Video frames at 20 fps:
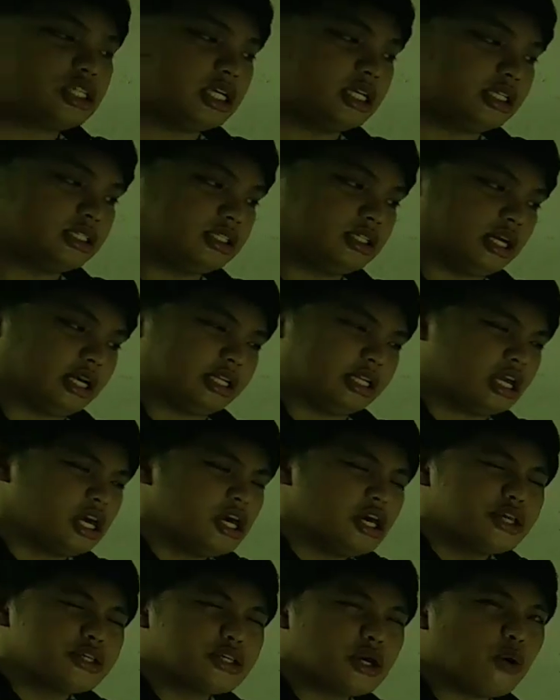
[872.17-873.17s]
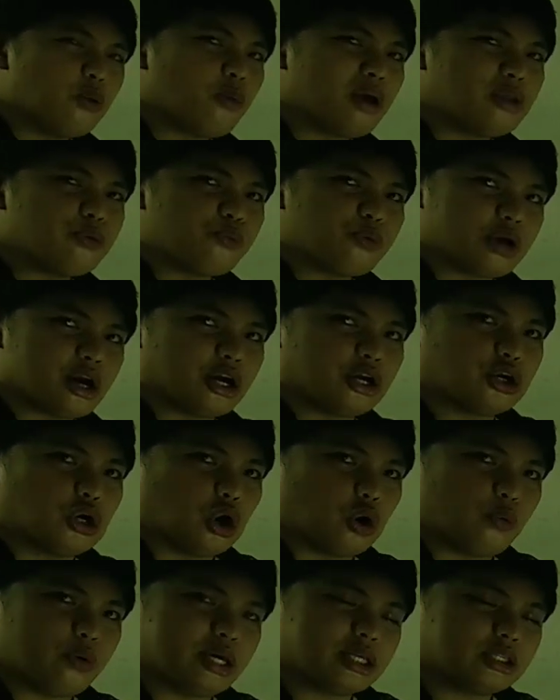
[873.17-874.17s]
children. So when we are
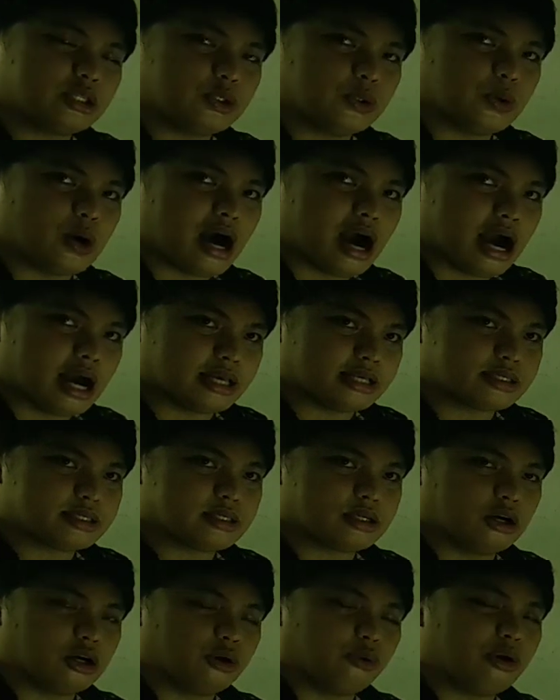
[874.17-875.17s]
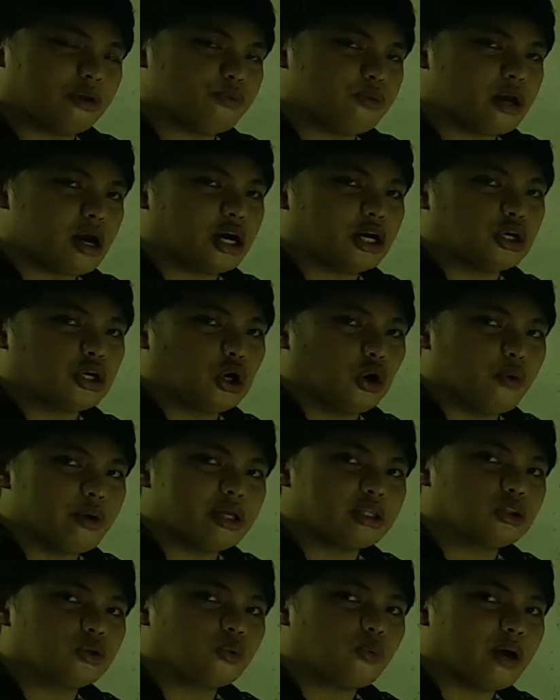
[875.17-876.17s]
going to ask or when we are
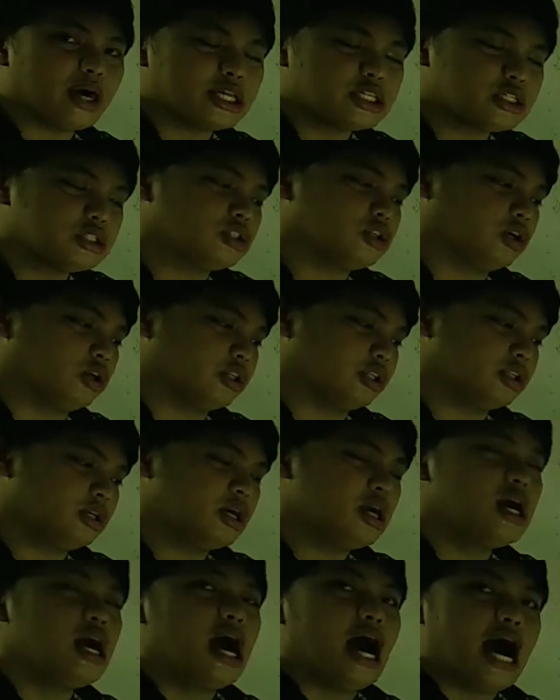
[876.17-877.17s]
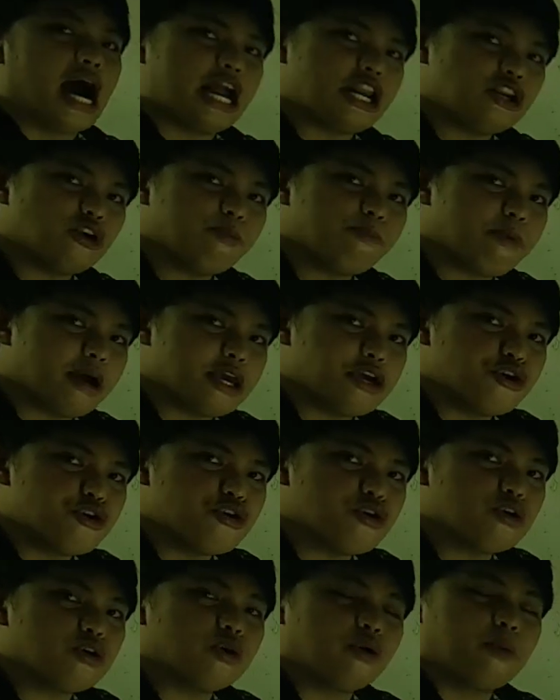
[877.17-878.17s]
going to question, ano ba
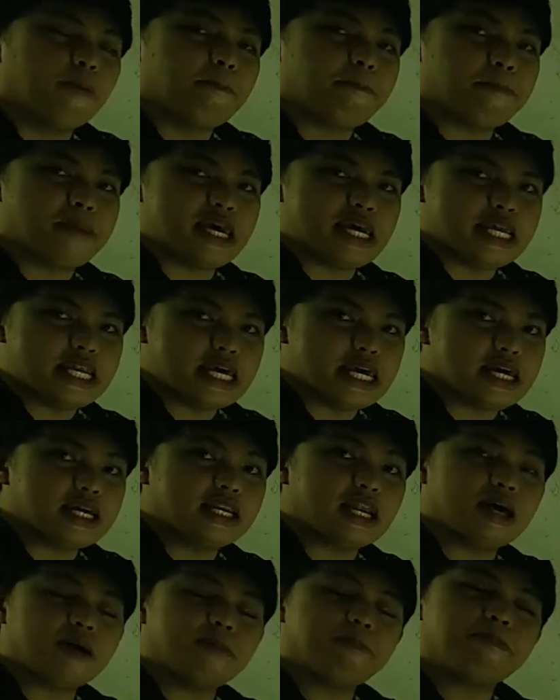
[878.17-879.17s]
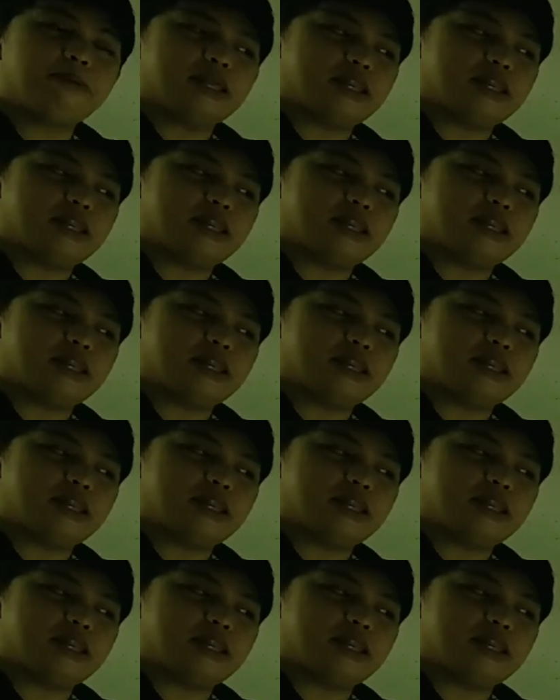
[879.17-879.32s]
yung meaning ng